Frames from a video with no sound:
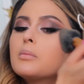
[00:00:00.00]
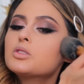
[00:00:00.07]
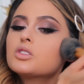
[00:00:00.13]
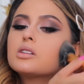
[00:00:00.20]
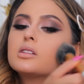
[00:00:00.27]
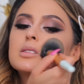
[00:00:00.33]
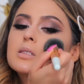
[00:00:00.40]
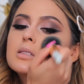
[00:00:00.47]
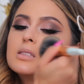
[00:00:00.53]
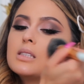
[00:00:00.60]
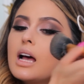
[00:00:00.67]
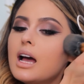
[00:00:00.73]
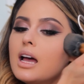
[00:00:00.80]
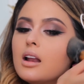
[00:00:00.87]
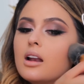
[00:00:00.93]
I'm just gonna
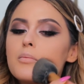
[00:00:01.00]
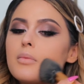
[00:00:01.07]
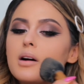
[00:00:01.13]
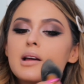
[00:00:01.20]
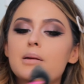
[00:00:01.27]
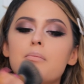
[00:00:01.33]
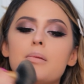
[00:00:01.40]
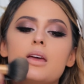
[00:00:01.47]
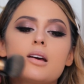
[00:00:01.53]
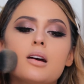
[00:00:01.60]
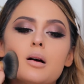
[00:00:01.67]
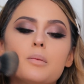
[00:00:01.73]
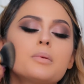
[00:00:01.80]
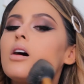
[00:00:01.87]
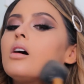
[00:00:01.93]
set my
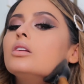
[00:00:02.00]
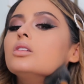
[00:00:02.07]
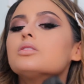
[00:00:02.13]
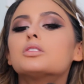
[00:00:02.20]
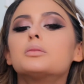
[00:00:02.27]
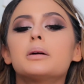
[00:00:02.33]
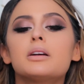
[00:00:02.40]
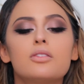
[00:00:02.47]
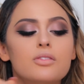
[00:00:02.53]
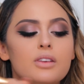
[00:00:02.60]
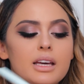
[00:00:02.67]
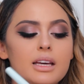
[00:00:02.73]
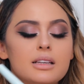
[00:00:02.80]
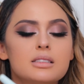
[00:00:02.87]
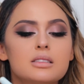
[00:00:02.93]
makeup all over my
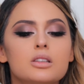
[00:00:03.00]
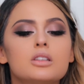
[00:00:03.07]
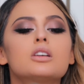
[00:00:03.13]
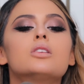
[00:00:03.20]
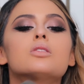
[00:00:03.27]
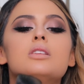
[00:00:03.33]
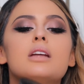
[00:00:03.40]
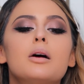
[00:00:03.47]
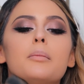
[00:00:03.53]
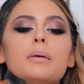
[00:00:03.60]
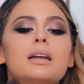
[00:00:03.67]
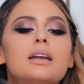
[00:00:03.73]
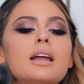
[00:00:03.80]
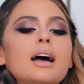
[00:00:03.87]
face. Gonna go down my